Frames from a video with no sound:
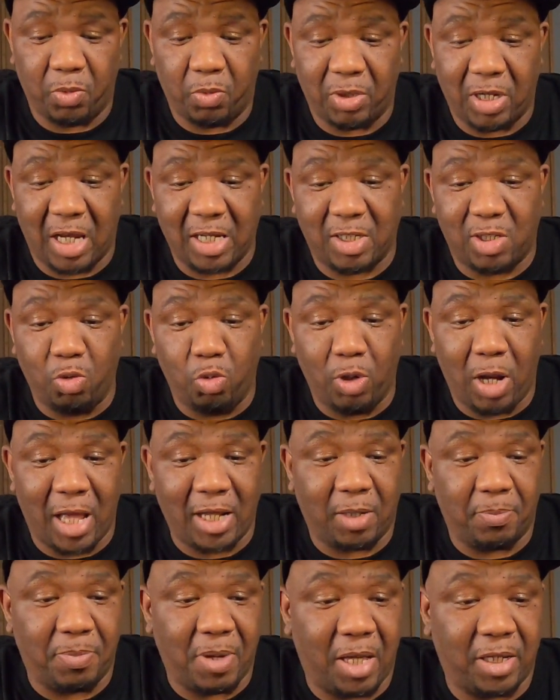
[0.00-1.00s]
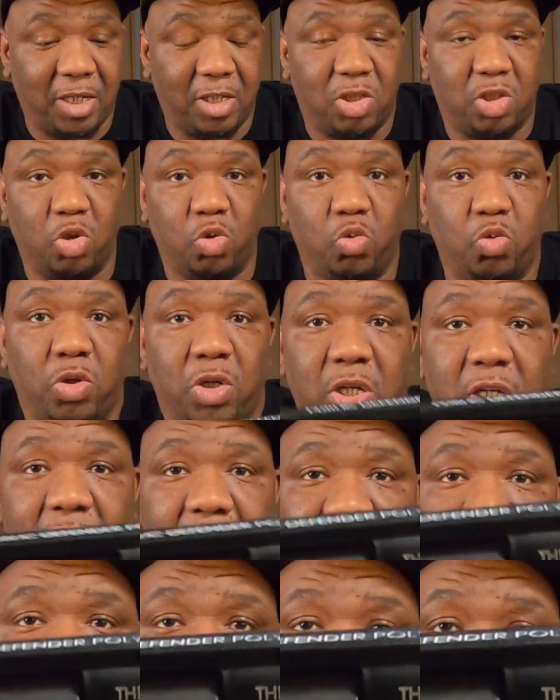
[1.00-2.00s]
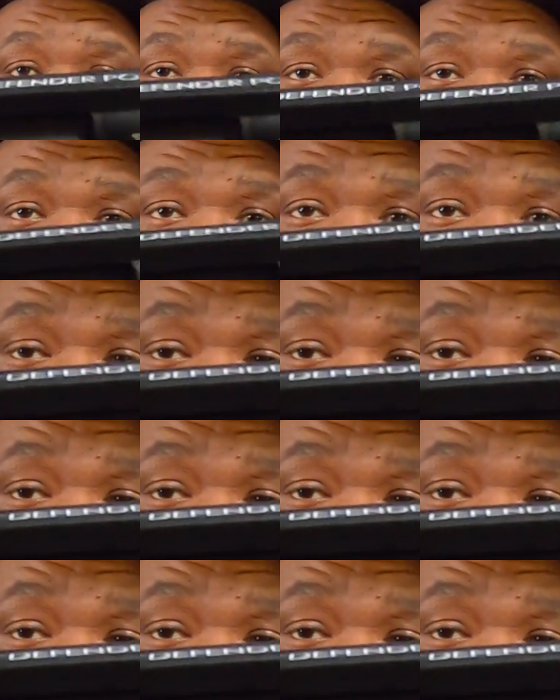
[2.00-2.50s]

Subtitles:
with it. What I do like about it too is it's got that